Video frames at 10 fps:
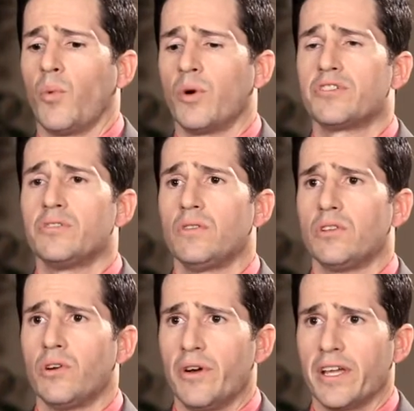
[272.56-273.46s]
We're
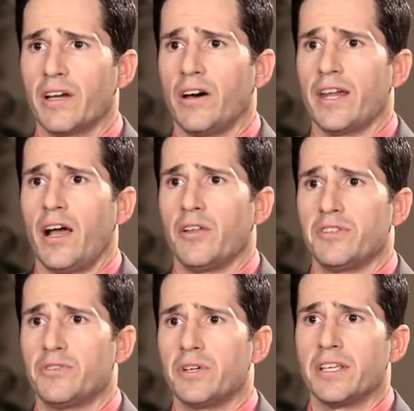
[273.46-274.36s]
still learning on how
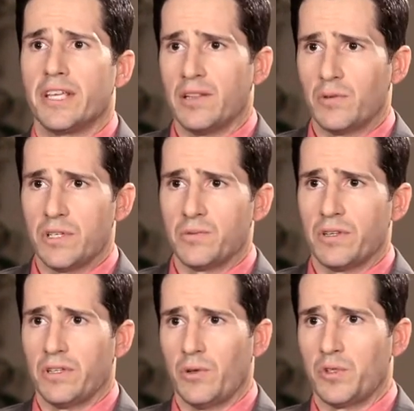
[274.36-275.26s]
to treat keloids
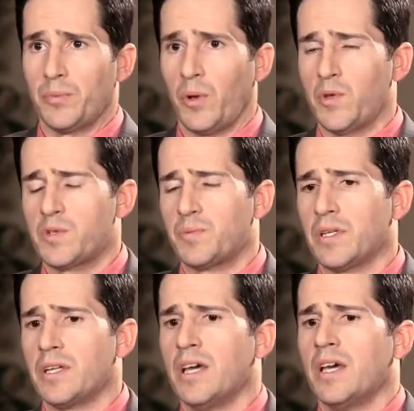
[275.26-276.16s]
with the UltraPulse,
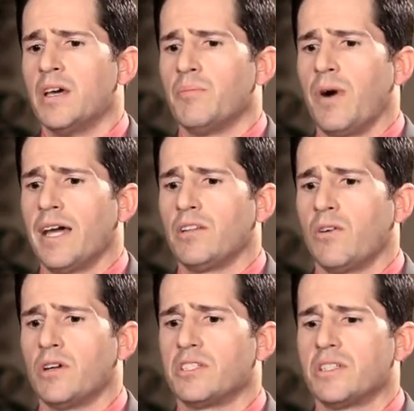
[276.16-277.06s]
but by and
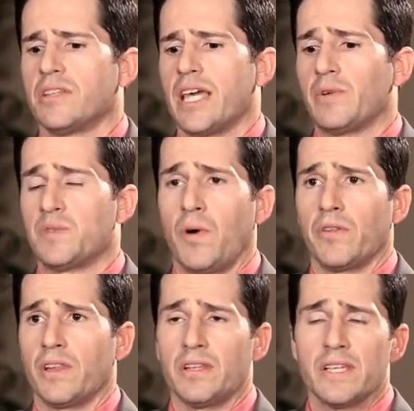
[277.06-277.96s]
large, they
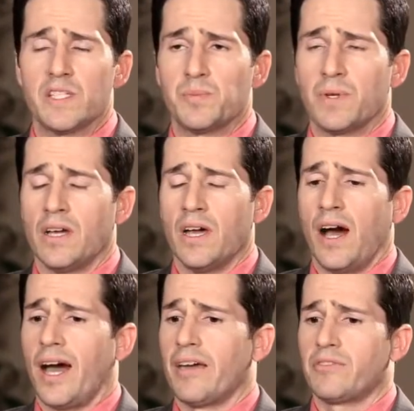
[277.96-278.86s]
respond the least. But
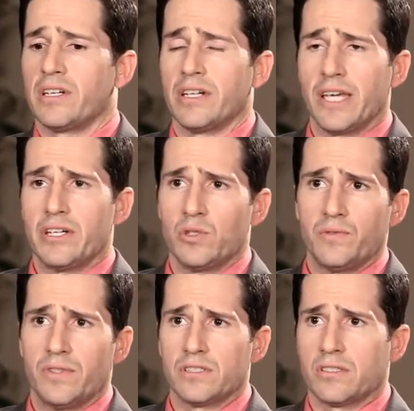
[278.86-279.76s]
I have treated
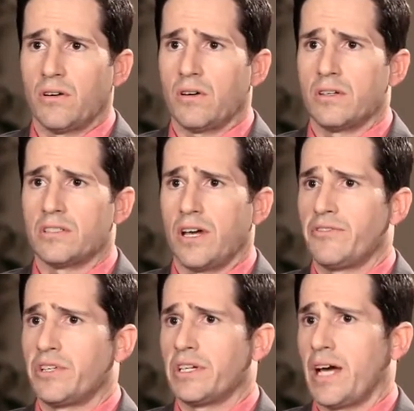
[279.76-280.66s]
atrophic scars,
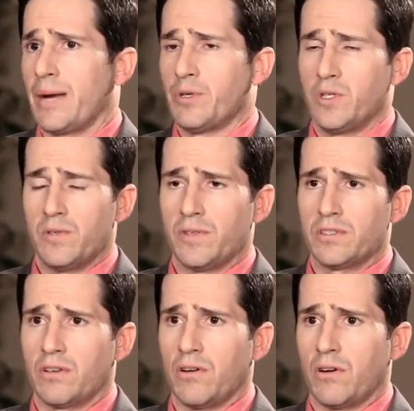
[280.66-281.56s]
I've treated
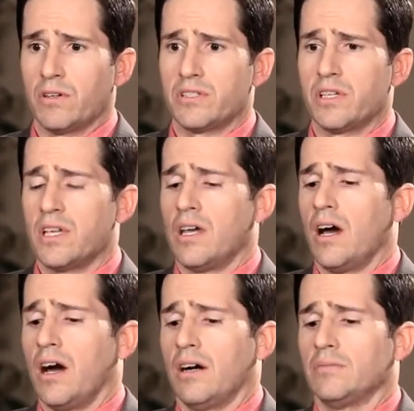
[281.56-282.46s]
hypertrophic scars,
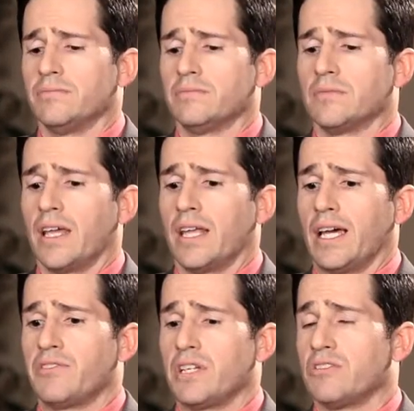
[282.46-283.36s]
and
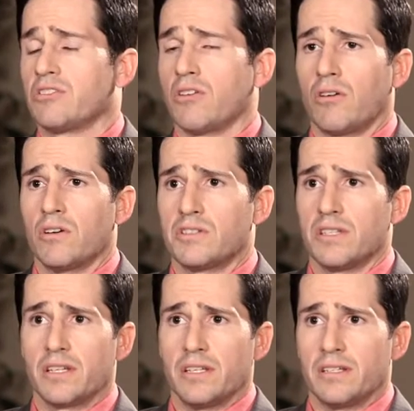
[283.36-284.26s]
I've treated scars
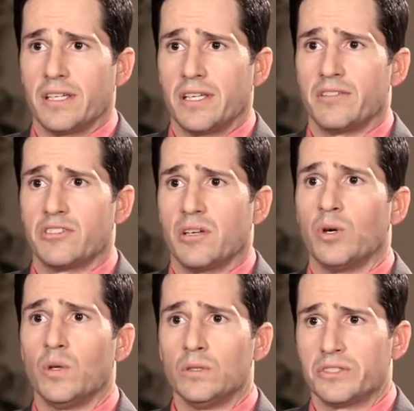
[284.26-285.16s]
that contain
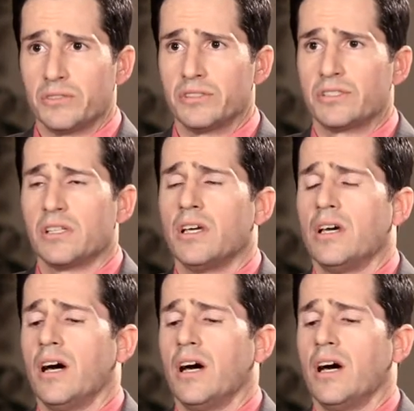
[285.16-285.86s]
some ulcers